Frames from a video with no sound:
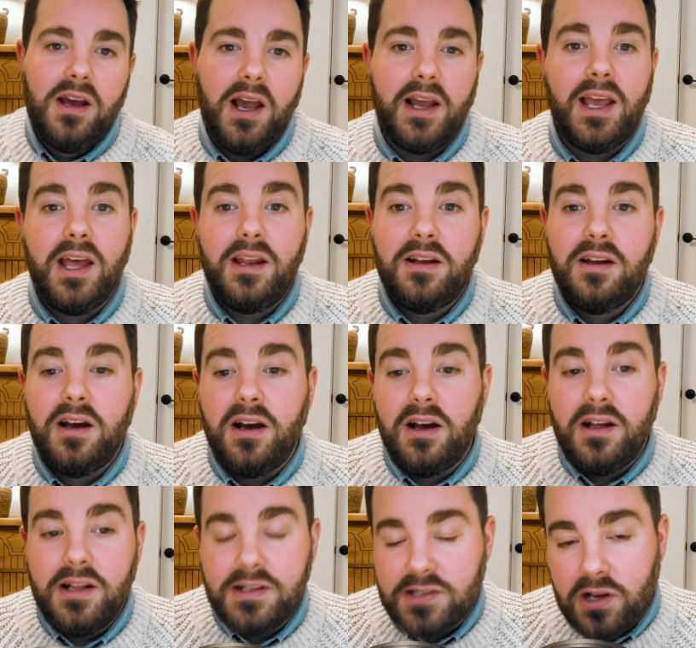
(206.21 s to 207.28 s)
Again,
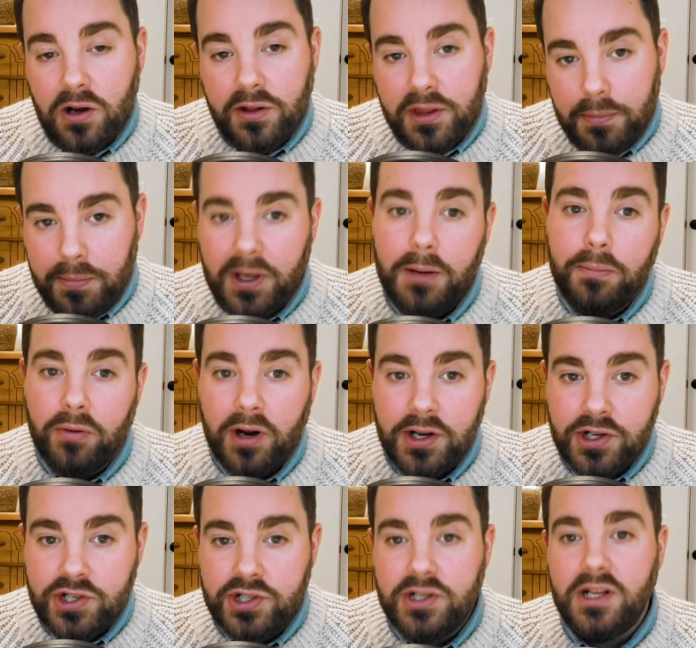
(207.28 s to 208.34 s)
it's called The Big
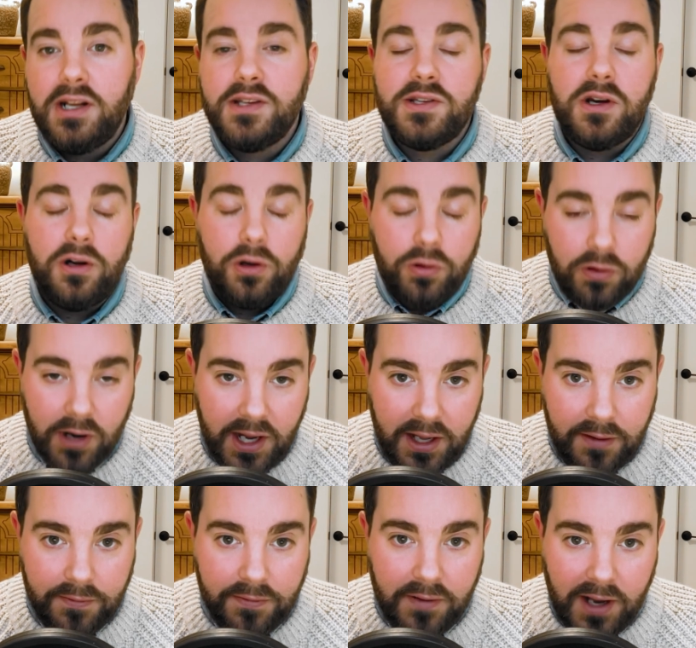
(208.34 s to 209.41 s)
Brunch. It is on
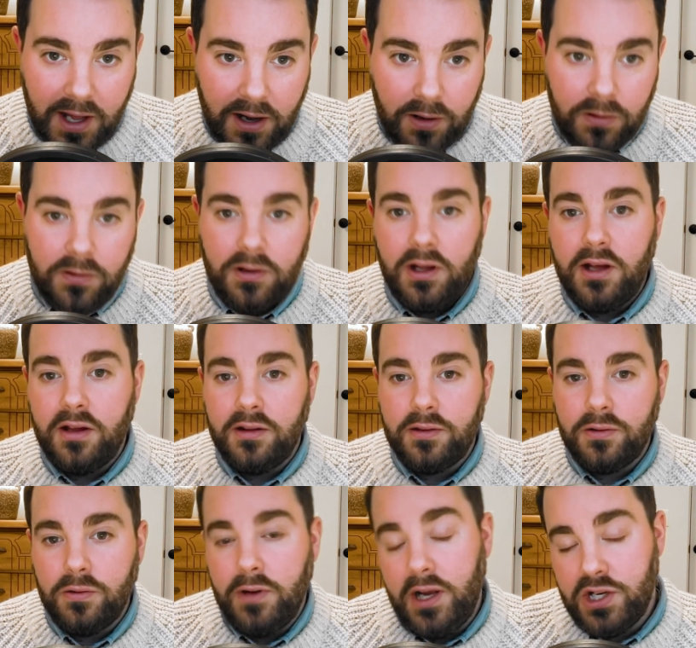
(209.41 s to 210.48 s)
Crave now
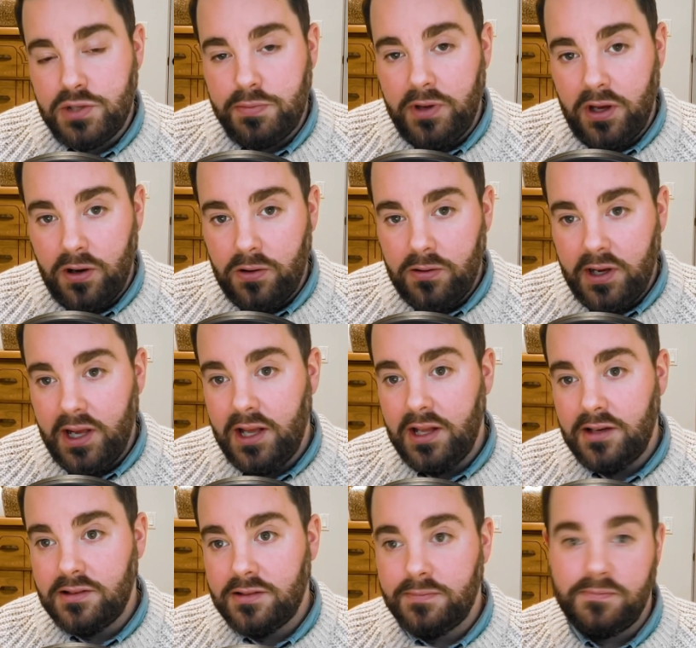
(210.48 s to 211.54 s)
through HBO,
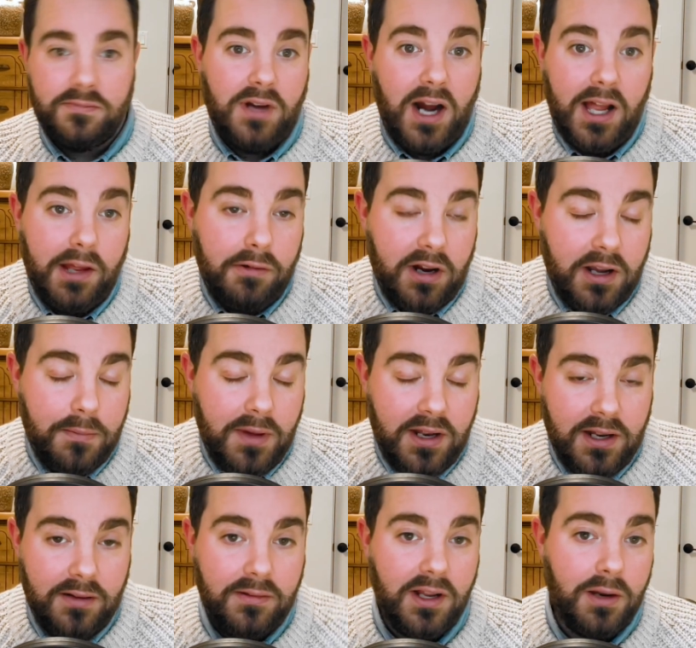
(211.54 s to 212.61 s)
and highly
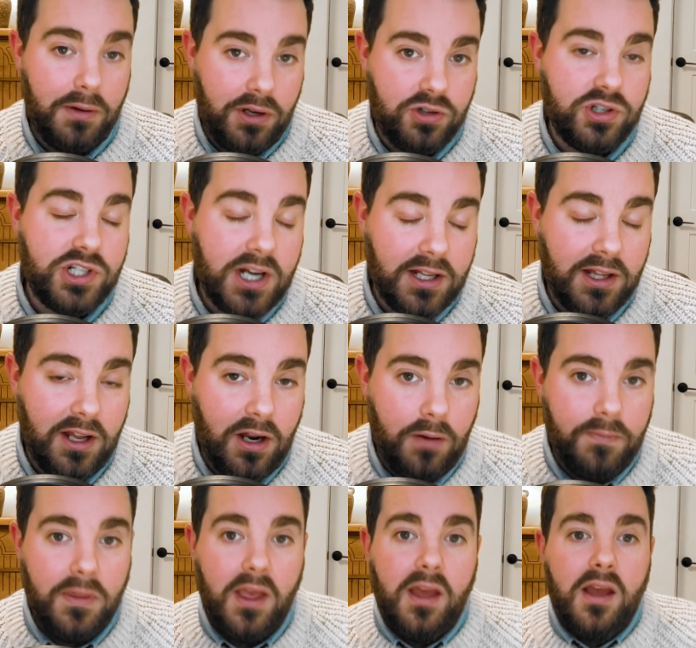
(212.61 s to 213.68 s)
recommend it. Anyway, you should check that
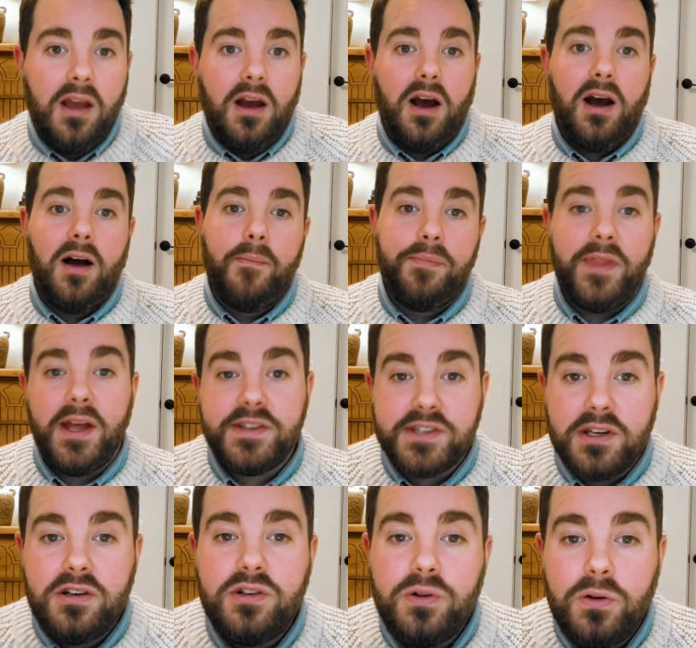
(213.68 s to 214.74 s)
out. That's
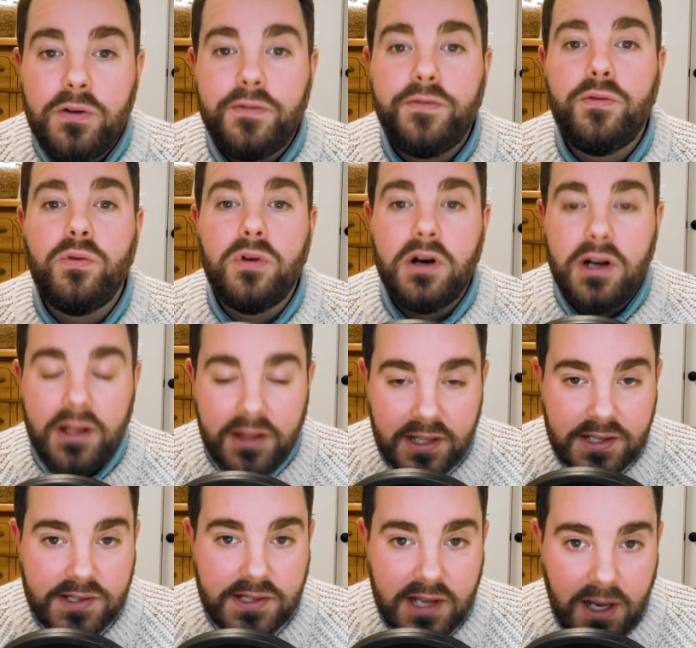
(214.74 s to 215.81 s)
going to do it for
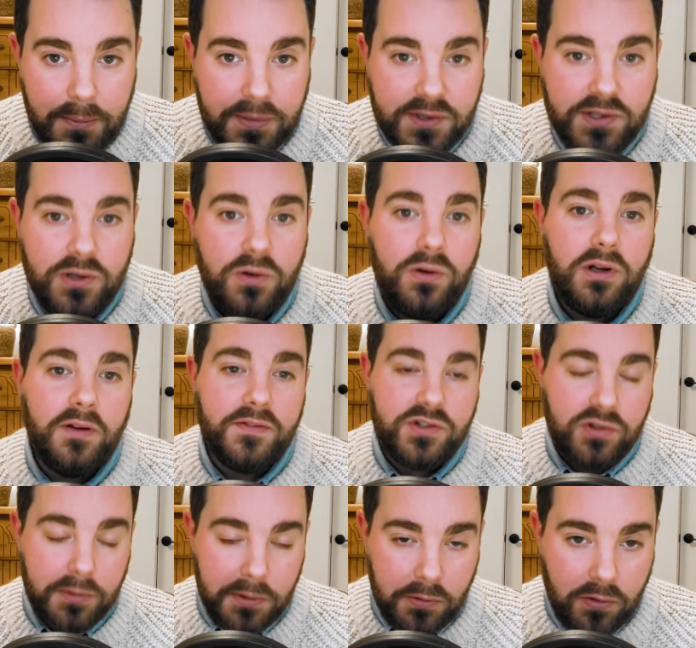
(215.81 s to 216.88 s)
this episode of
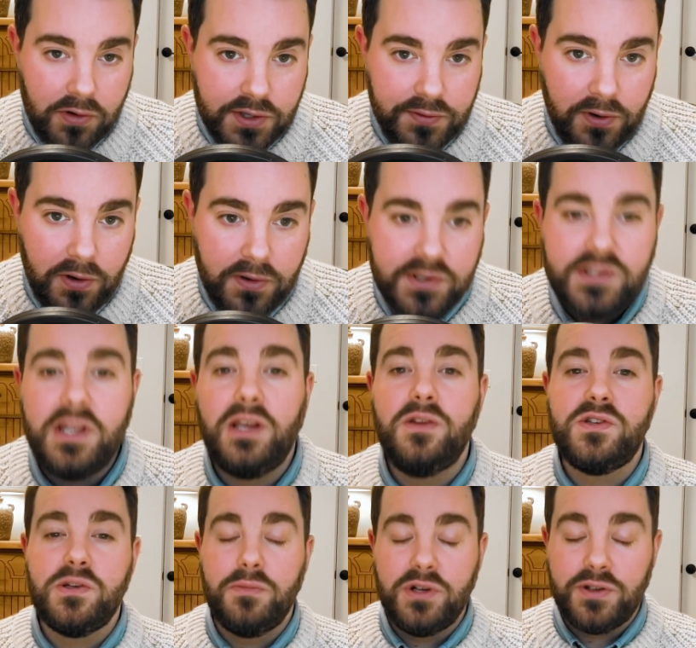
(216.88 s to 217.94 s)
Streaming Wars, folks. Thank you
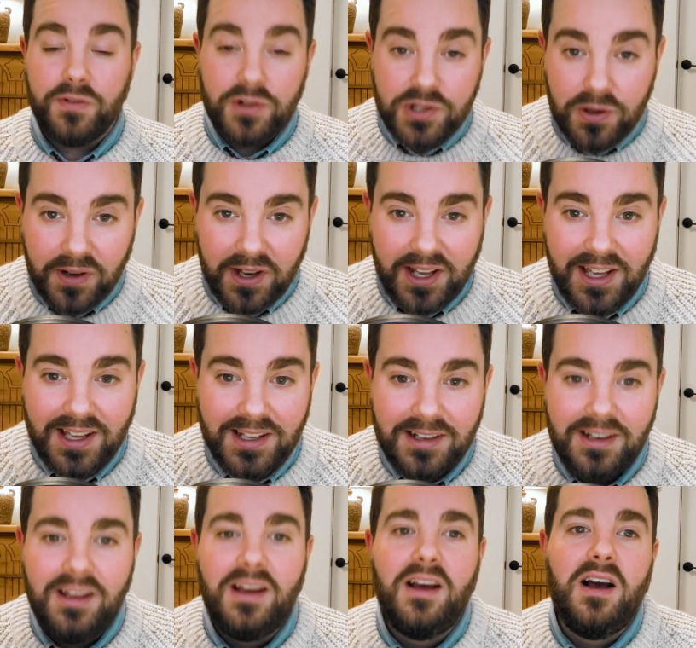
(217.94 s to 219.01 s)
so much for tuning
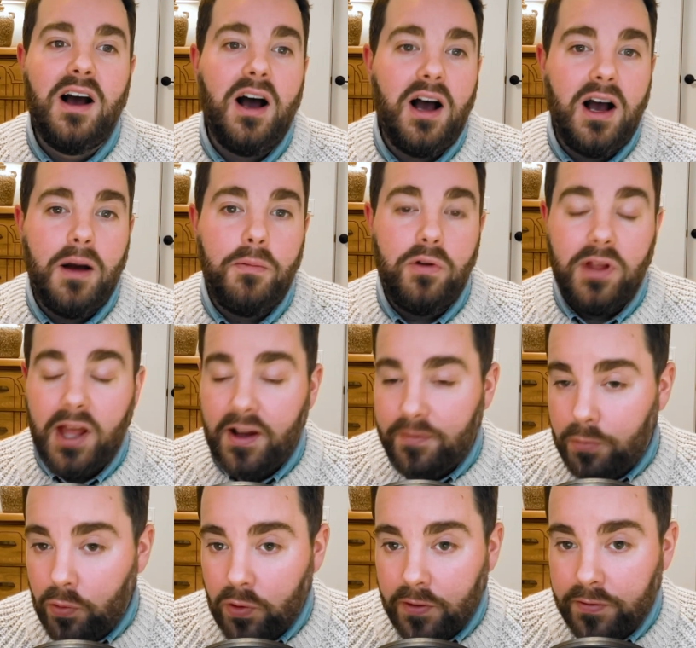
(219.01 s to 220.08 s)
in. We'll have
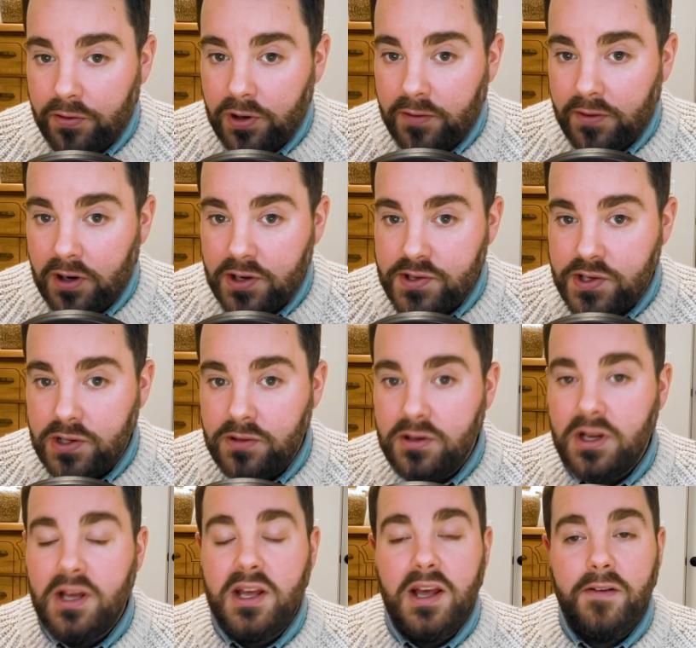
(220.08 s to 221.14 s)
more for you very soon.
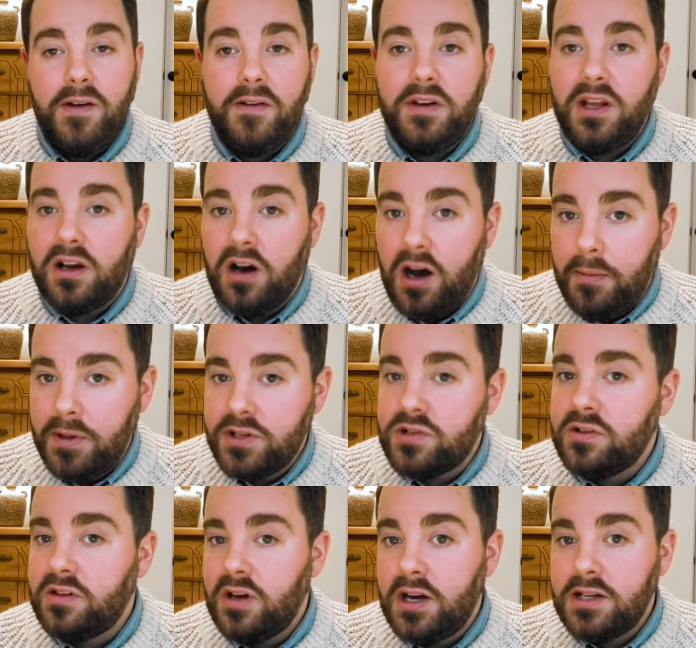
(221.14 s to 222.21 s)
If you have any comments
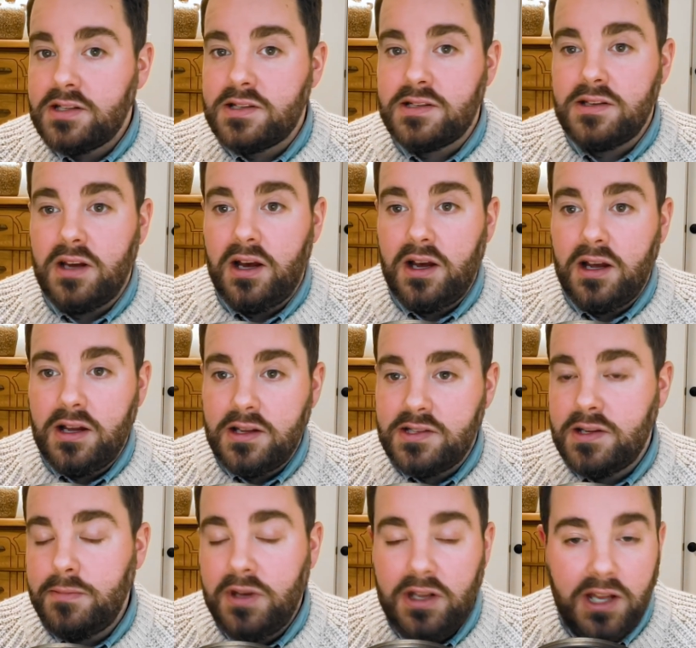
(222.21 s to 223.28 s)
or thoughts,
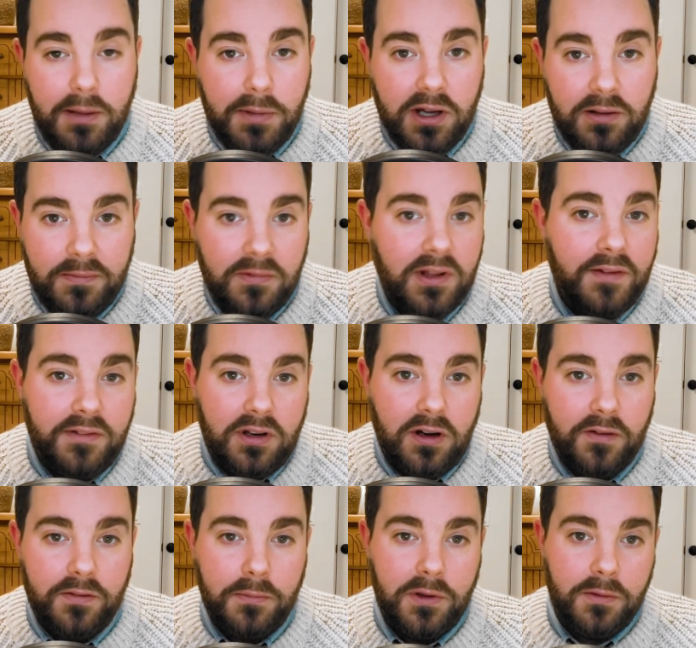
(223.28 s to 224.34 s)
send me an email. Love to
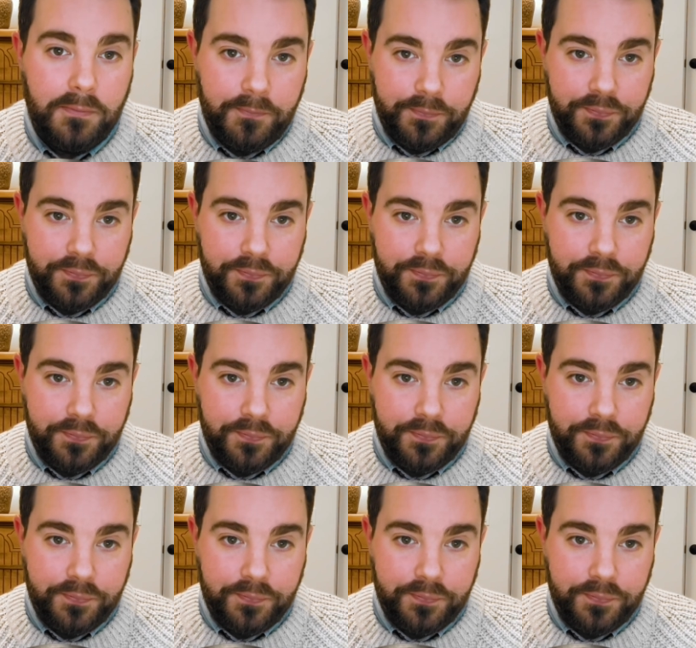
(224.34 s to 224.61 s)
hear from you.